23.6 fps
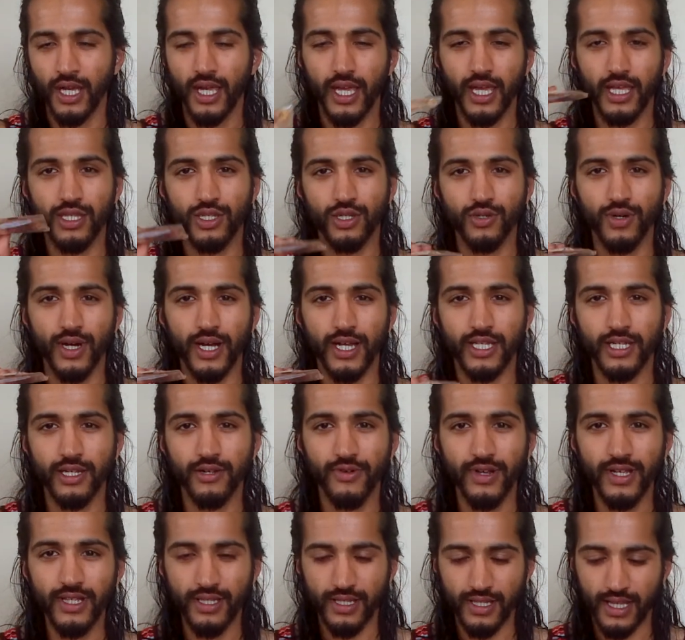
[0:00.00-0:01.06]
into a tea
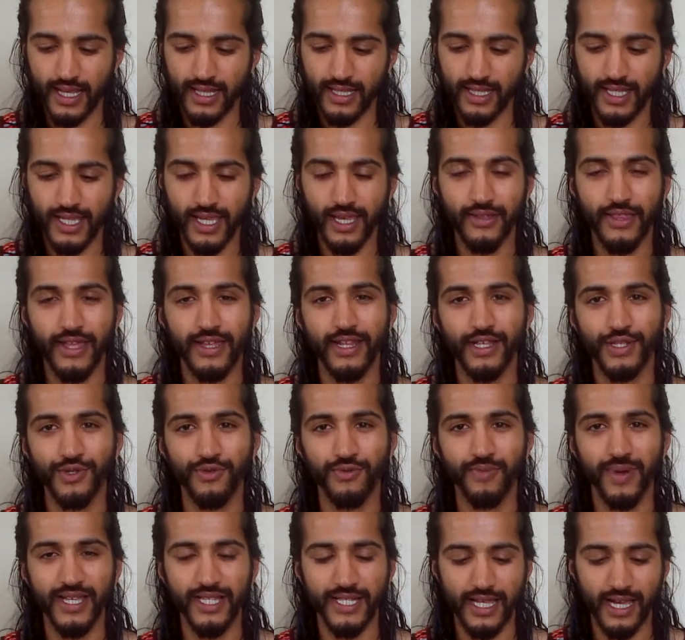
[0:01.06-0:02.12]
rinse and see how that does for
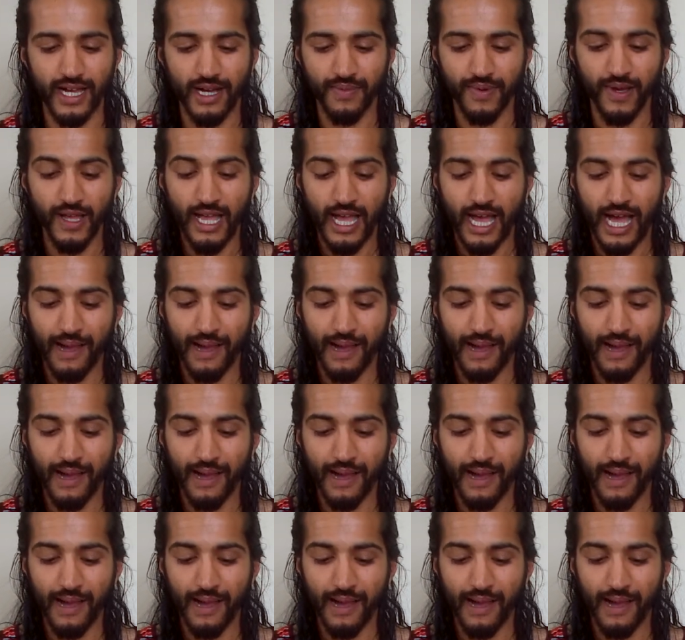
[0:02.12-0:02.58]
my scalp.